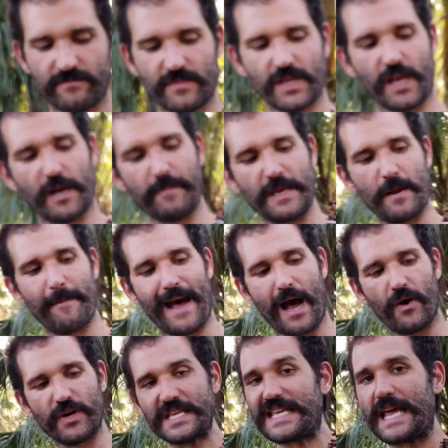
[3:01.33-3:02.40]
it's gonna be
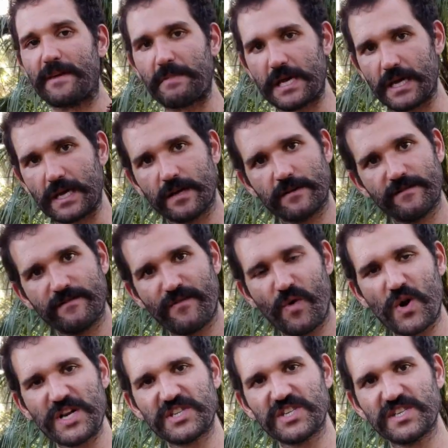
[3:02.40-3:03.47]
about yay big,
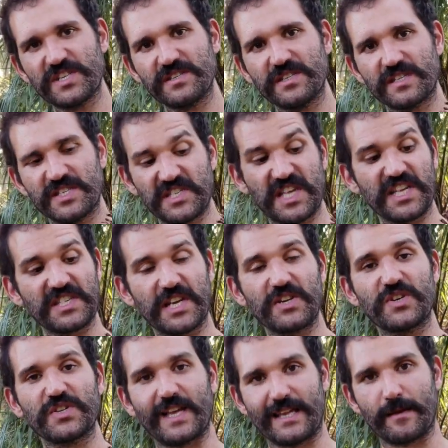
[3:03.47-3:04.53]
four inches, six
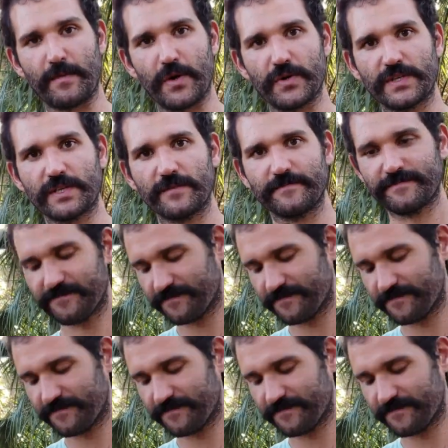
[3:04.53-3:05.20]
inches at the most.